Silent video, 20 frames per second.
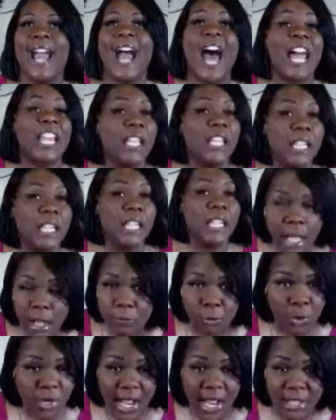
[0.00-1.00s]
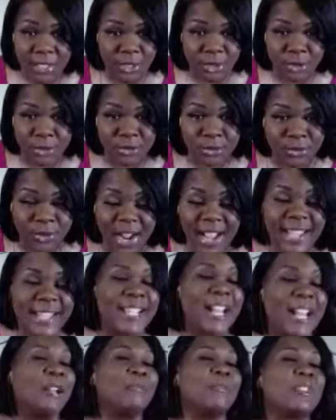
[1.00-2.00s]
I love what I do,
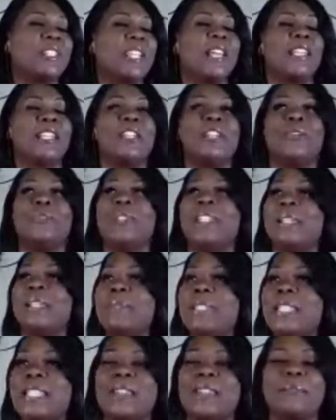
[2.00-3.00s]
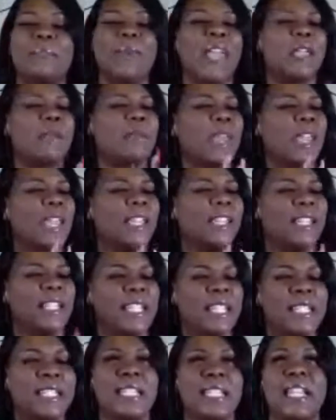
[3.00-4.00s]
right? I'm telling you, let me tell you, baby,
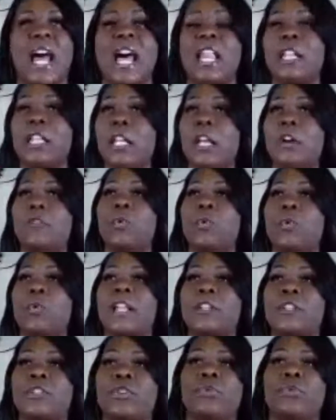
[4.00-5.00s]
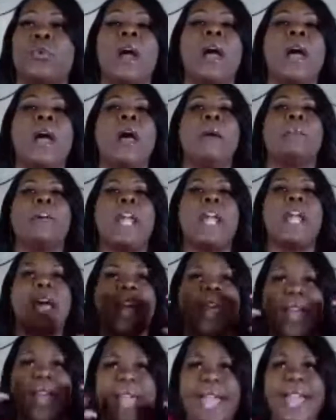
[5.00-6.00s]
listen, I love what I do. But I
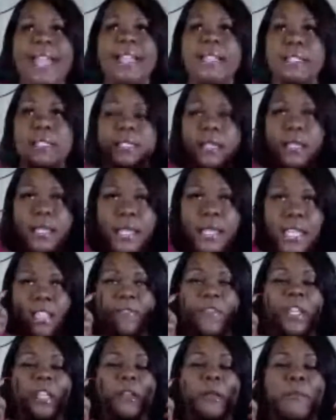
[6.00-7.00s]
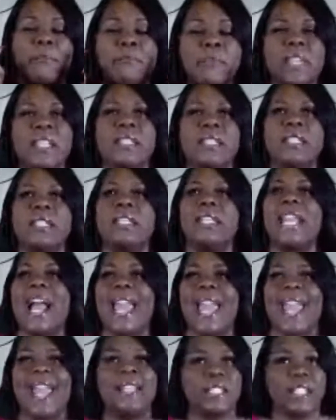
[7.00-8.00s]
had to, even mentally,
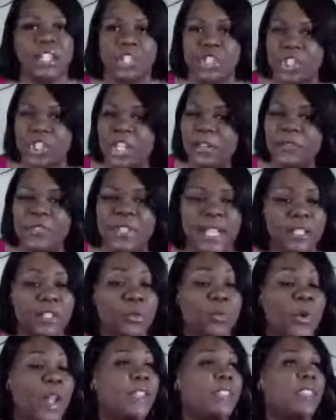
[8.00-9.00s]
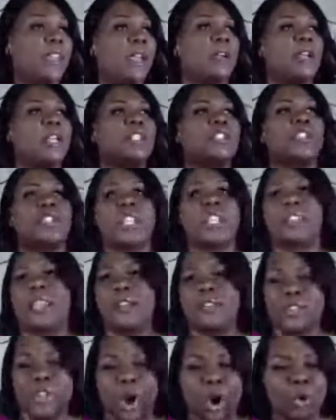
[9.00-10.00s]
I had to shift. Desiree,
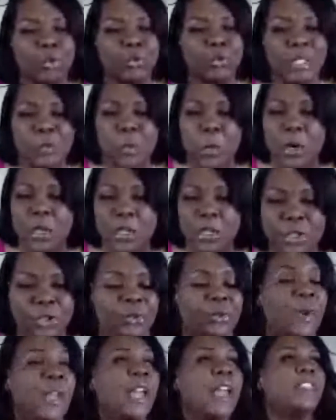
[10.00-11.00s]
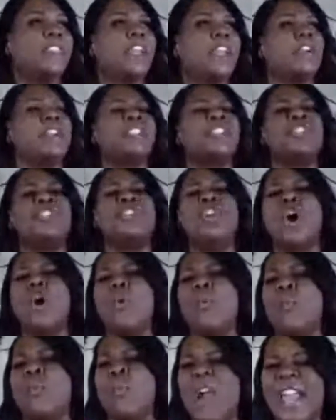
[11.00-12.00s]
there's only one you. There is
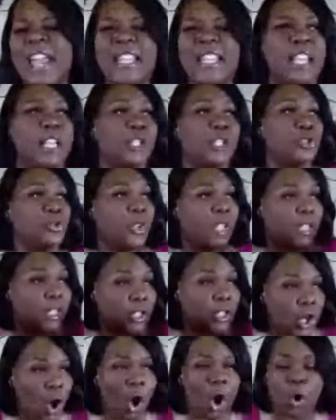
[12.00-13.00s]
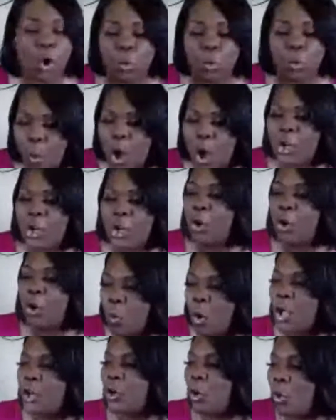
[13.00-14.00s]
no way that you can talk
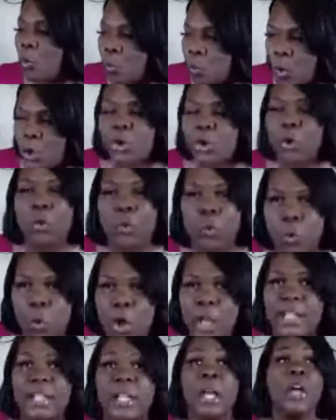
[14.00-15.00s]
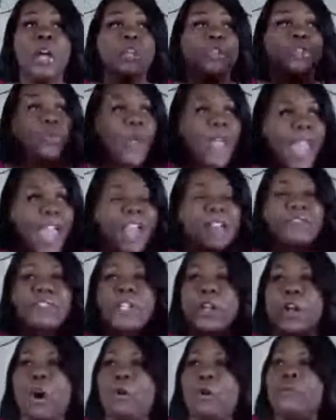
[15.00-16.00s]
one-on-one. You have
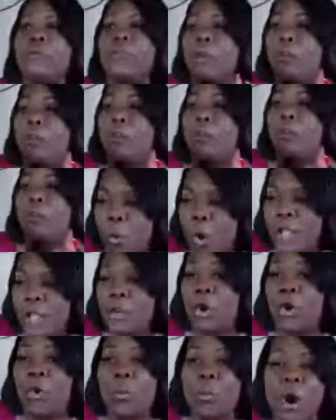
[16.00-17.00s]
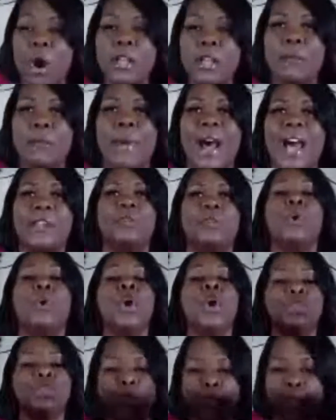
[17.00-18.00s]
to go from a one-on-one model
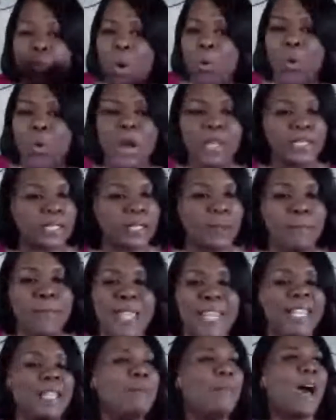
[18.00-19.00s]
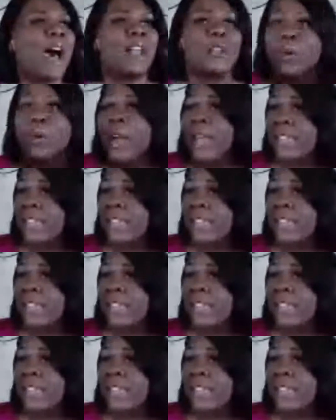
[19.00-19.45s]
to a one-to-many model.